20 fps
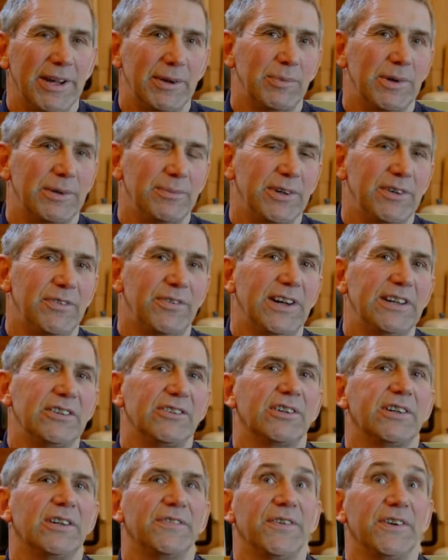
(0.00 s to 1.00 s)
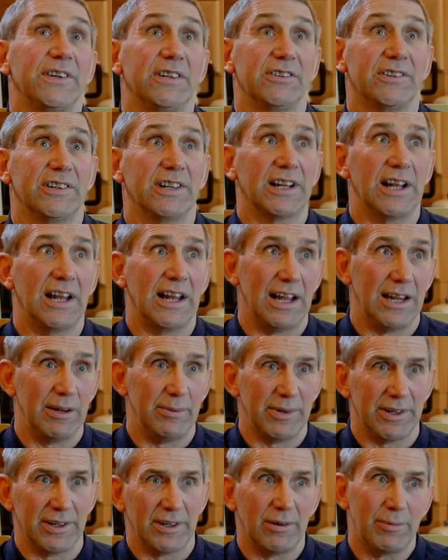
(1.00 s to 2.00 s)
When we eventually finished the claim
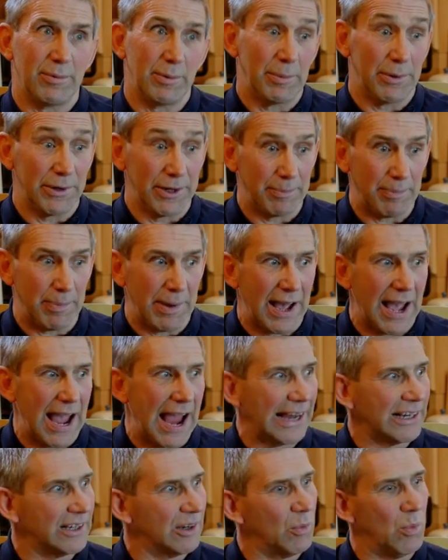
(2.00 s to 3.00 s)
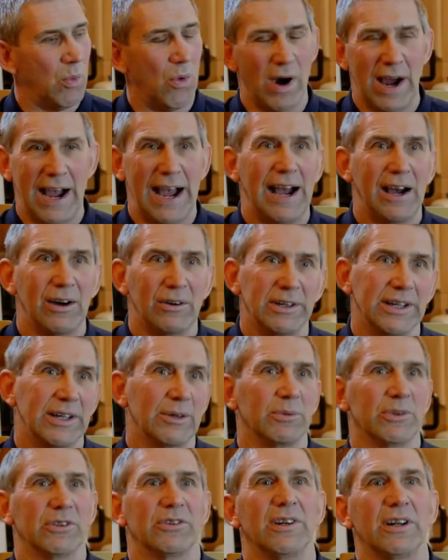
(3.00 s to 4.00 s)
and I got my money back, wow,
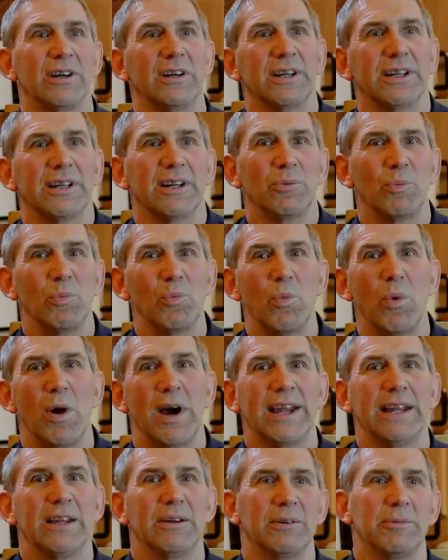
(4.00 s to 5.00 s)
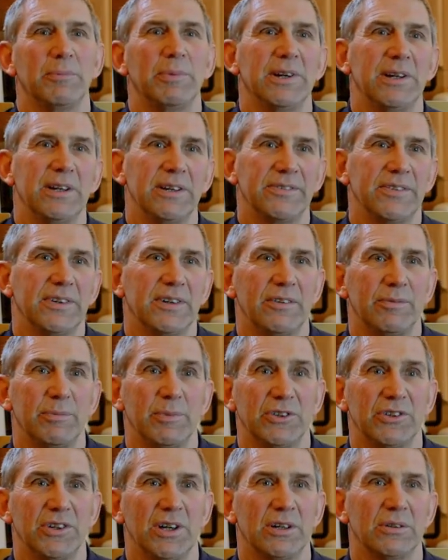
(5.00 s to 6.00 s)
it was like a weight had been lifted off
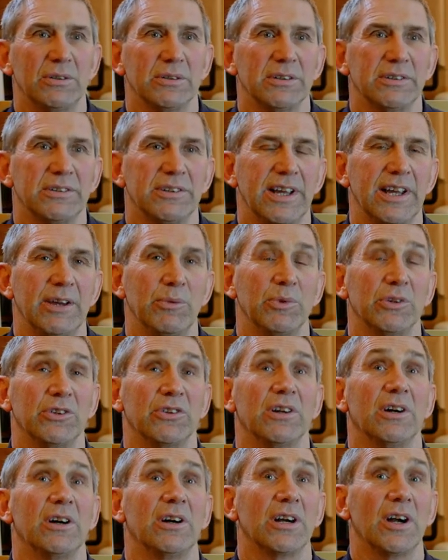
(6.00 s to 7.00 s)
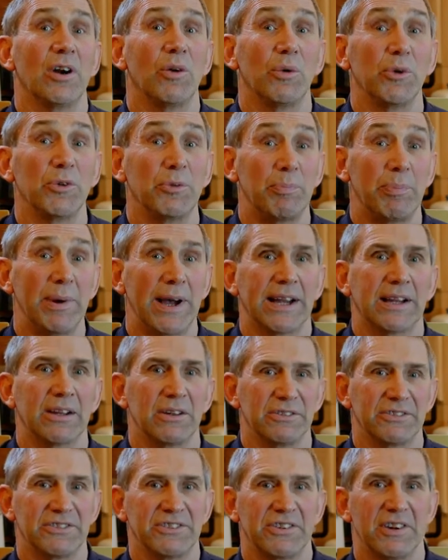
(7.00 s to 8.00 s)
my shoulders. It was like I was back
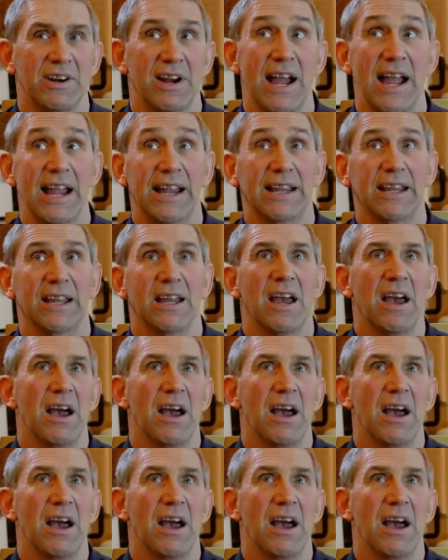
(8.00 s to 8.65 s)
on track.